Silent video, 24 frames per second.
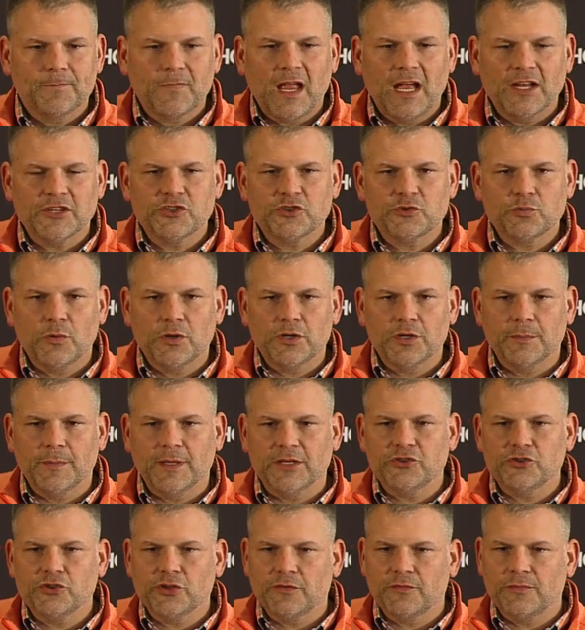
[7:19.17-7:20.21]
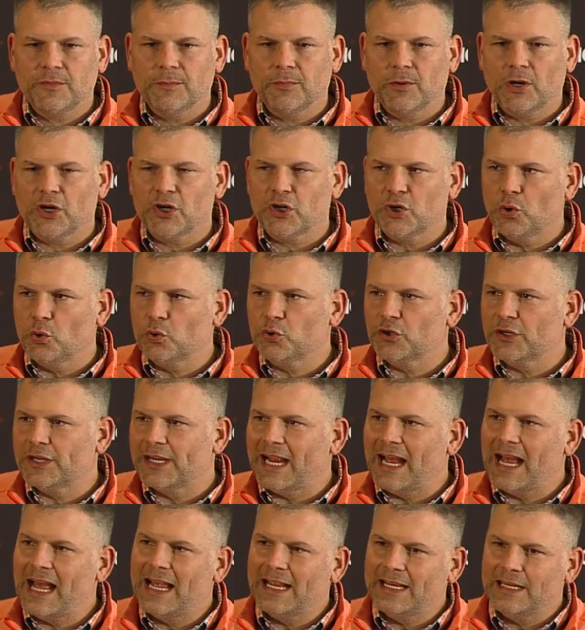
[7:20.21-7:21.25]
I just wanted to make sure if we brought an older
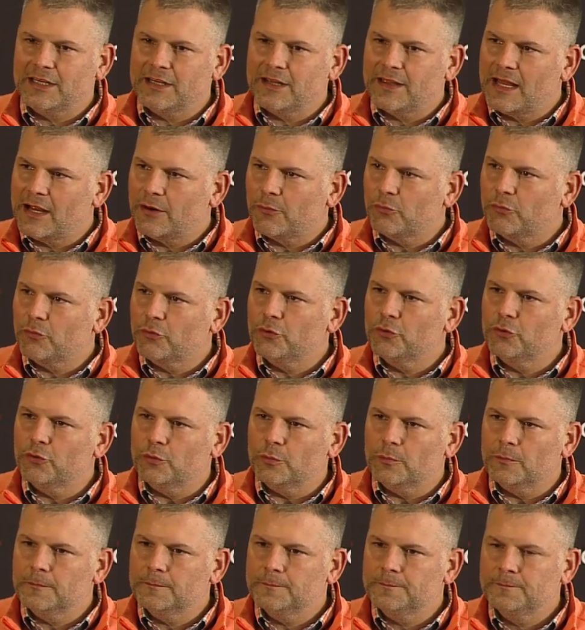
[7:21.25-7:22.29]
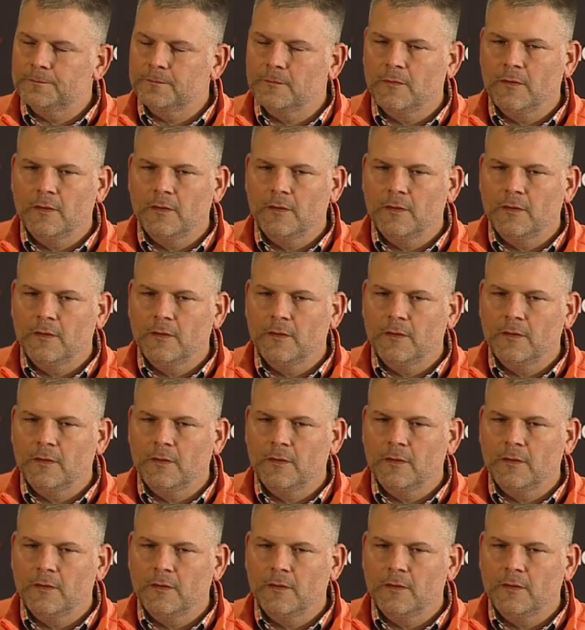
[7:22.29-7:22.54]
guy into that room